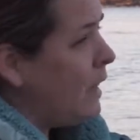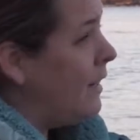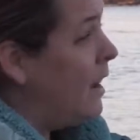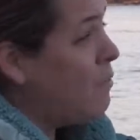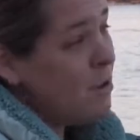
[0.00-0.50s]

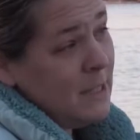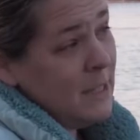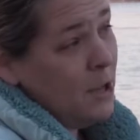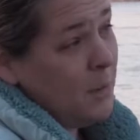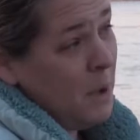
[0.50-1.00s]
Never to
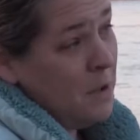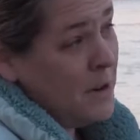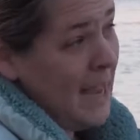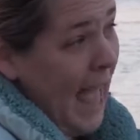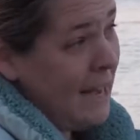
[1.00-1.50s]
see her mother
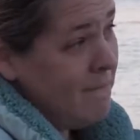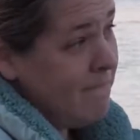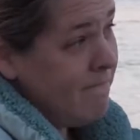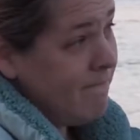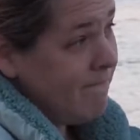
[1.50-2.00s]
again.
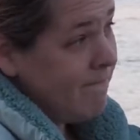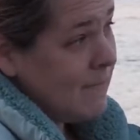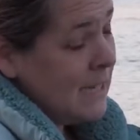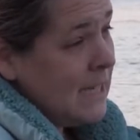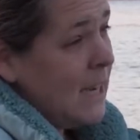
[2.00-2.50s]

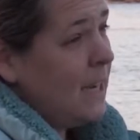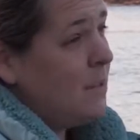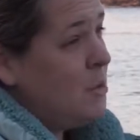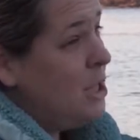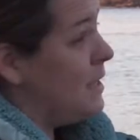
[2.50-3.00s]

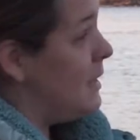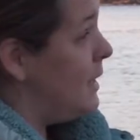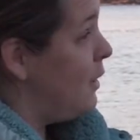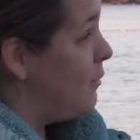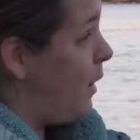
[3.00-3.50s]
She did
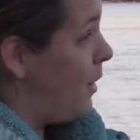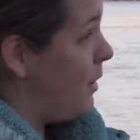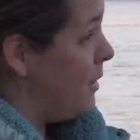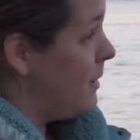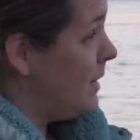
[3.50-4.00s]
see her
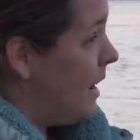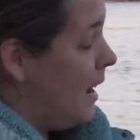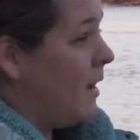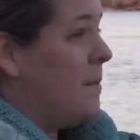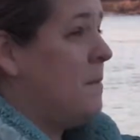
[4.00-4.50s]
father.
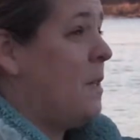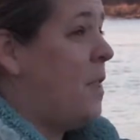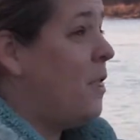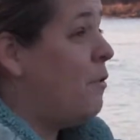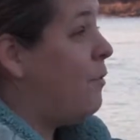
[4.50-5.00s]

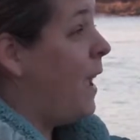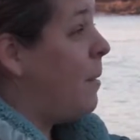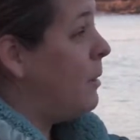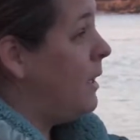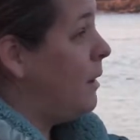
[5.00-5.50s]
Then the
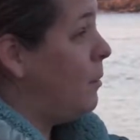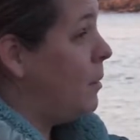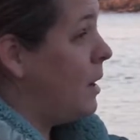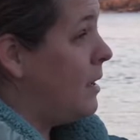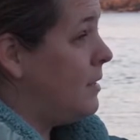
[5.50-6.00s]
family
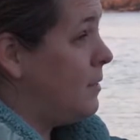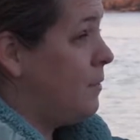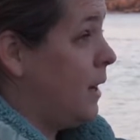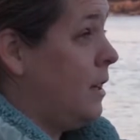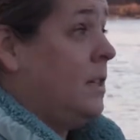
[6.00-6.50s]
was
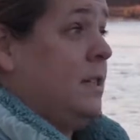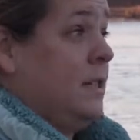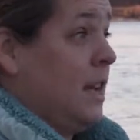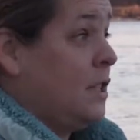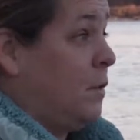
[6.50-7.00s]
very
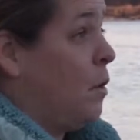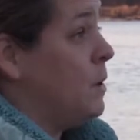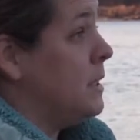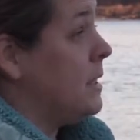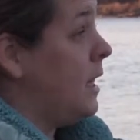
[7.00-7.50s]
successful
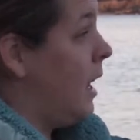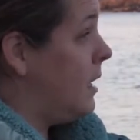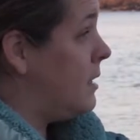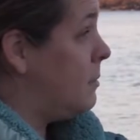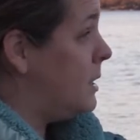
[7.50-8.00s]
once they
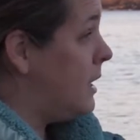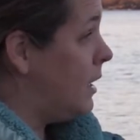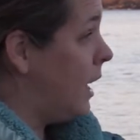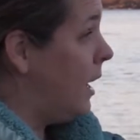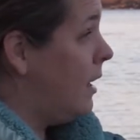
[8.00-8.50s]
got to
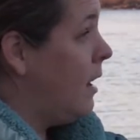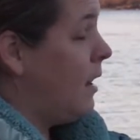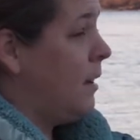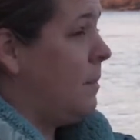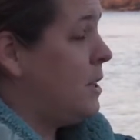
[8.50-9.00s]
Madeira.
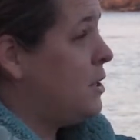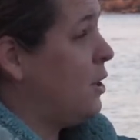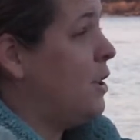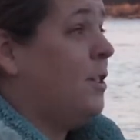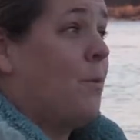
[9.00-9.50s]
They
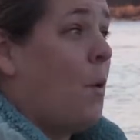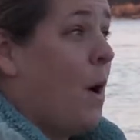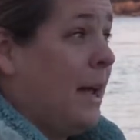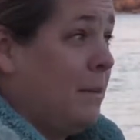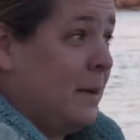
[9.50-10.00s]
started a
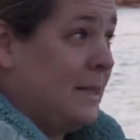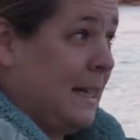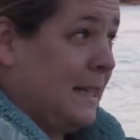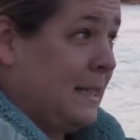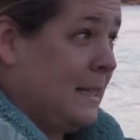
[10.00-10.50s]
wine
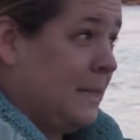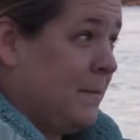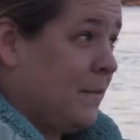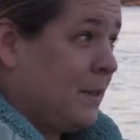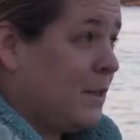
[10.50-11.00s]
business.
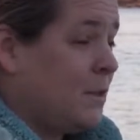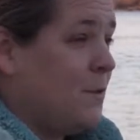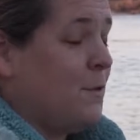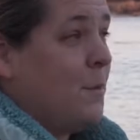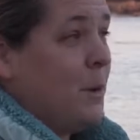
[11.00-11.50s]
So if
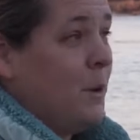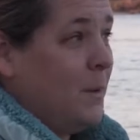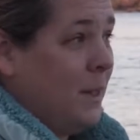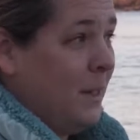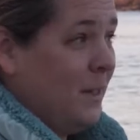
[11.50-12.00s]
you're familiar
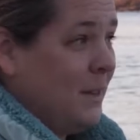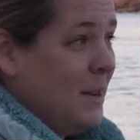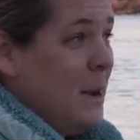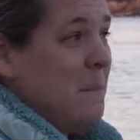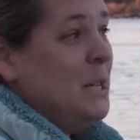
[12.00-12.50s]
with
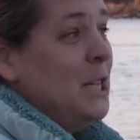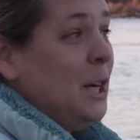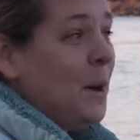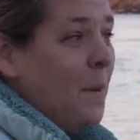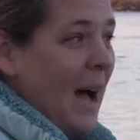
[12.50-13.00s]

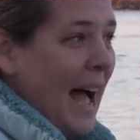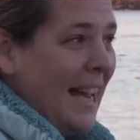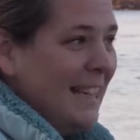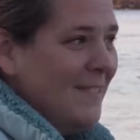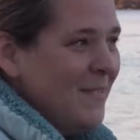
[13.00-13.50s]
Madeira
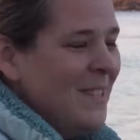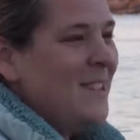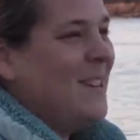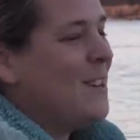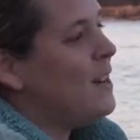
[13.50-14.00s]
wine,
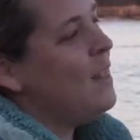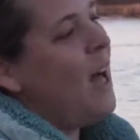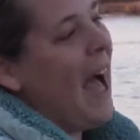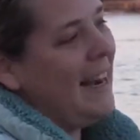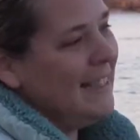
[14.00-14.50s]
you hear it a
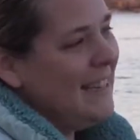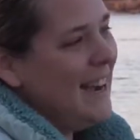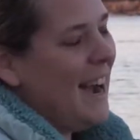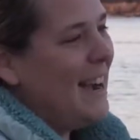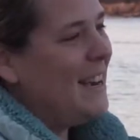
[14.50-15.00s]
lot.
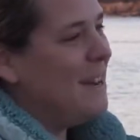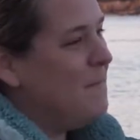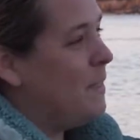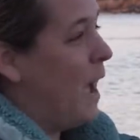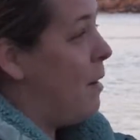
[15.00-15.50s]

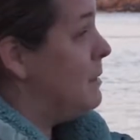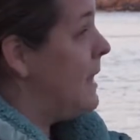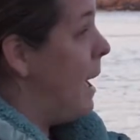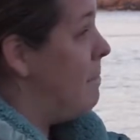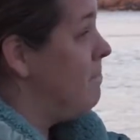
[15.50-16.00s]
That was
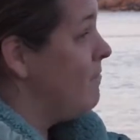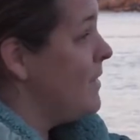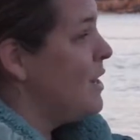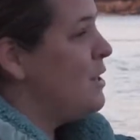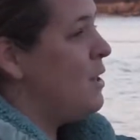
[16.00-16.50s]
them.
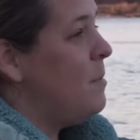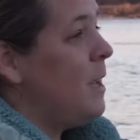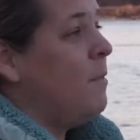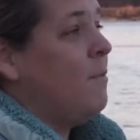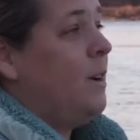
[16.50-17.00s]
So they
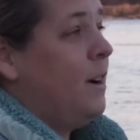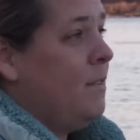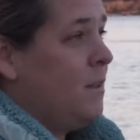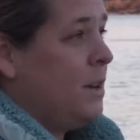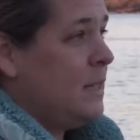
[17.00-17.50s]
became
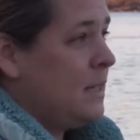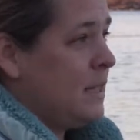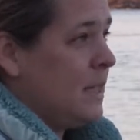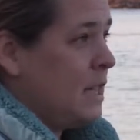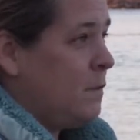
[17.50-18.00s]
very, very
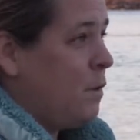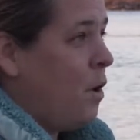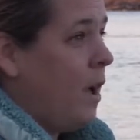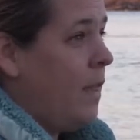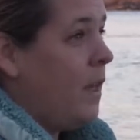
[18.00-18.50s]

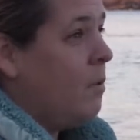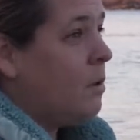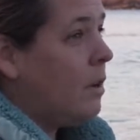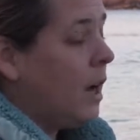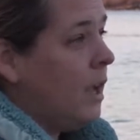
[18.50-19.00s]
successful, and they
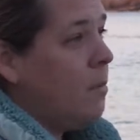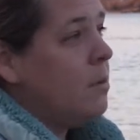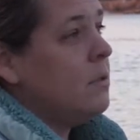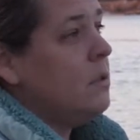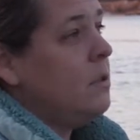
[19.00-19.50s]
were
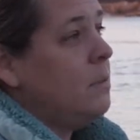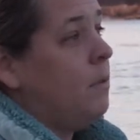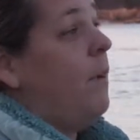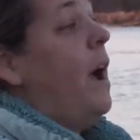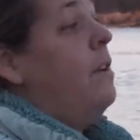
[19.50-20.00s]
able to
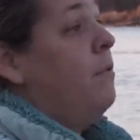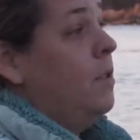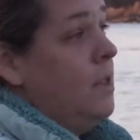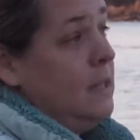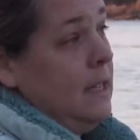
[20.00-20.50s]
provide
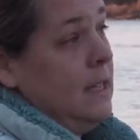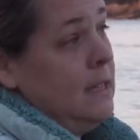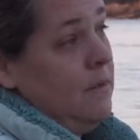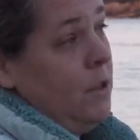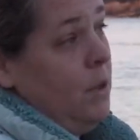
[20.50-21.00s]
for these
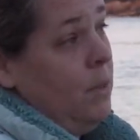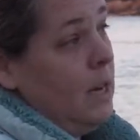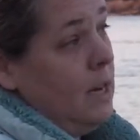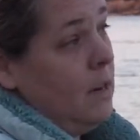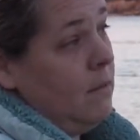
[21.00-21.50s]
kids even though they
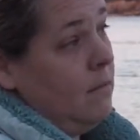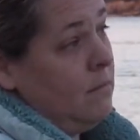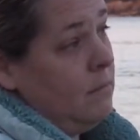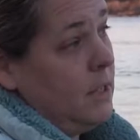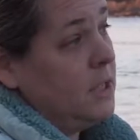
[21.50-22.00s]
didn't
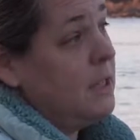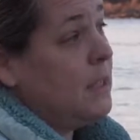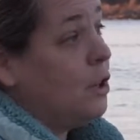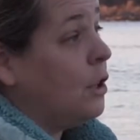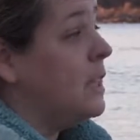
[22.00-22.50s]

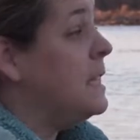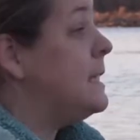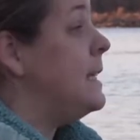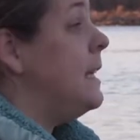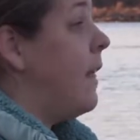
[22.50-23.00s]
necessarily
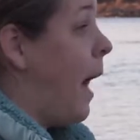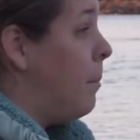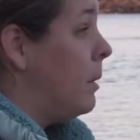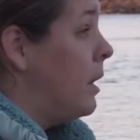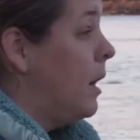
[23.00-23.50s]
see
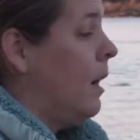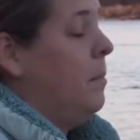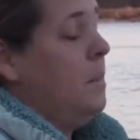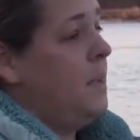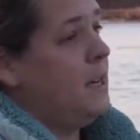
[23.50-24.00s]
them,
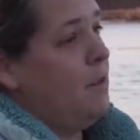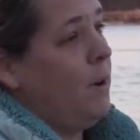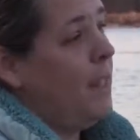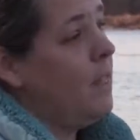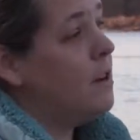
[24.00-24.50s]
but they did
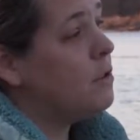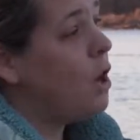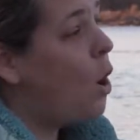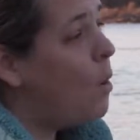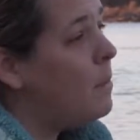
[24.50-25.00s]
write letters
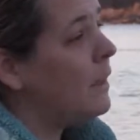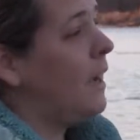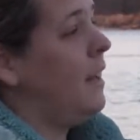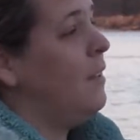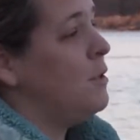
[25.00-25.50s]
home and
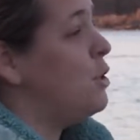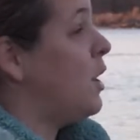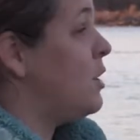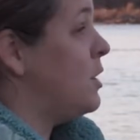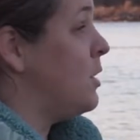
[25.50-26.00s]
kind of give
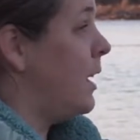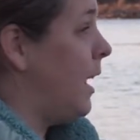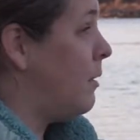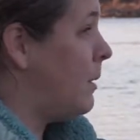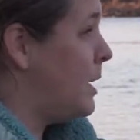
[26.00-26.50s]
instructions on
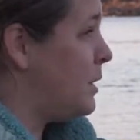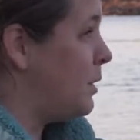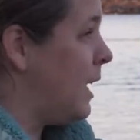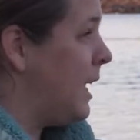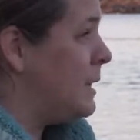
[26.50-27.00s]
how to raise
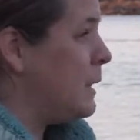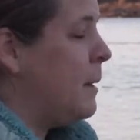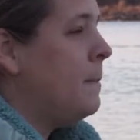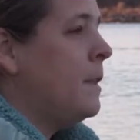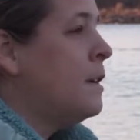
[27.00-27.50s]
their kids.
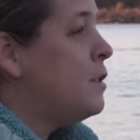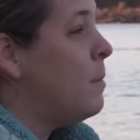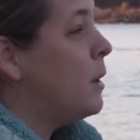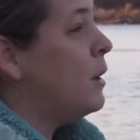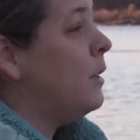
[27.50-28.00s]
So
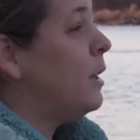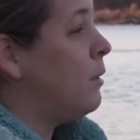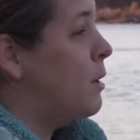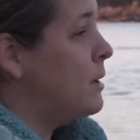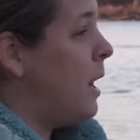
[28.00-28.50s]
Margaret
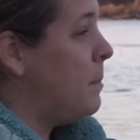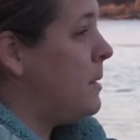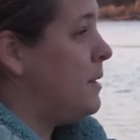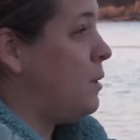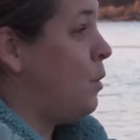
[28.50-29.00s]
grows up
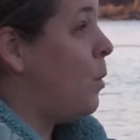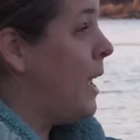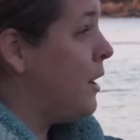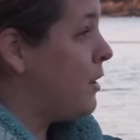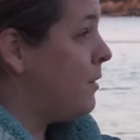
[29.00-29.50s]
in this
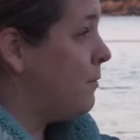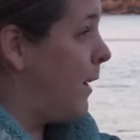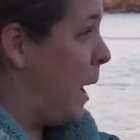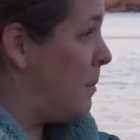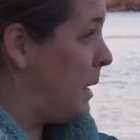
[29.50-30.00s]
Quaker
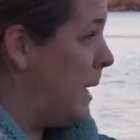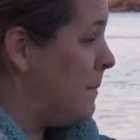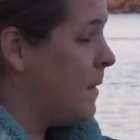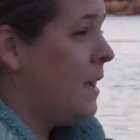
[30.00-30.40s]
family,